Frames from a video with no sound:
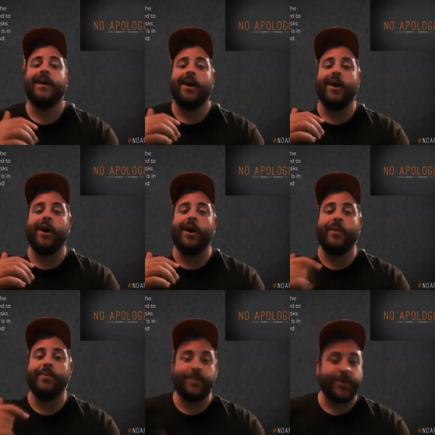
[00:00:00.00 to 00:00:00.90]

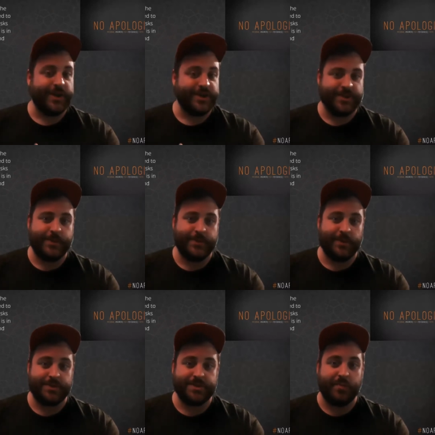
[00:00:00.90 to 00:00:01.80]
Um, then we're going to jump into our
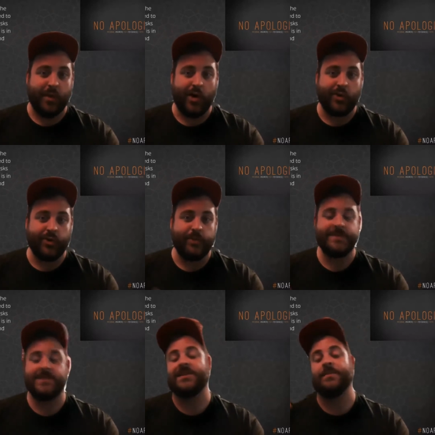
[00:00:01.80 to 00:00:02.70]
small groups.
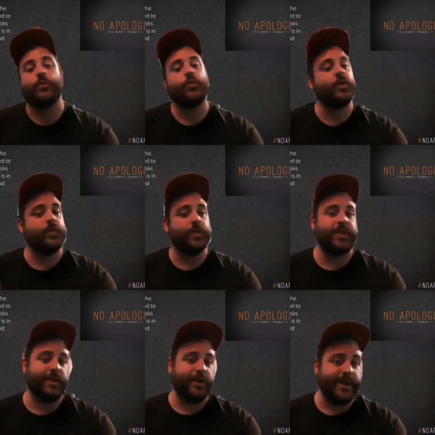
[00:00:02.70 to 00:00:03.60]
It's going to be really, really
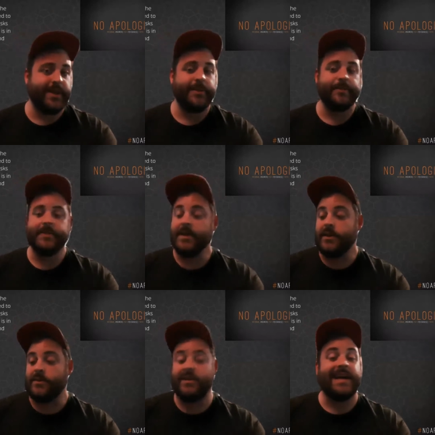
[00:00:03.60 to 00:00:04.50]
good.
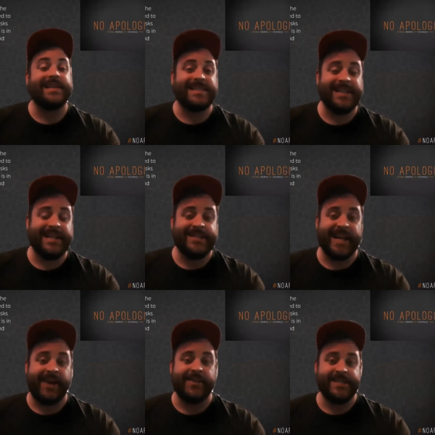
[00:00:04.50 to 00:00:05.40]
You guys need to check
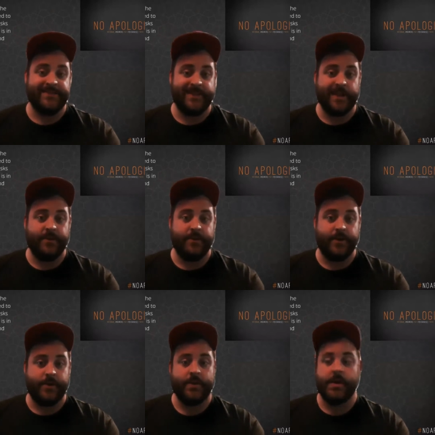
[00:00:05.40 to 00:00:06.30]
out this video,
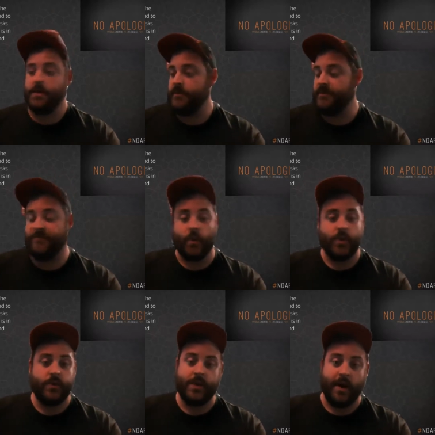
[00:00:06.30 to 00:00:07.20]
though, before
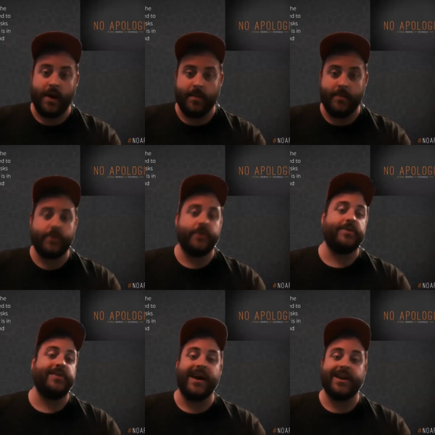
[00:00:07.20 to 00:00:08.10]
you come, or you're
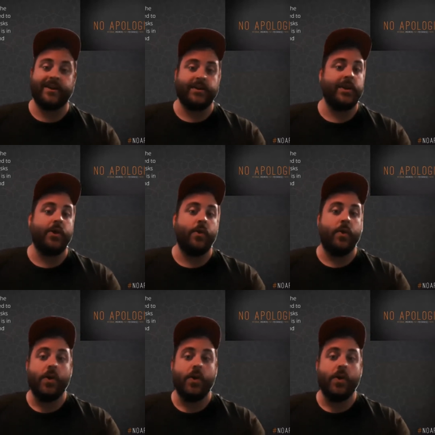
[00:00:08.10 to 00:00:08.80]
not going to know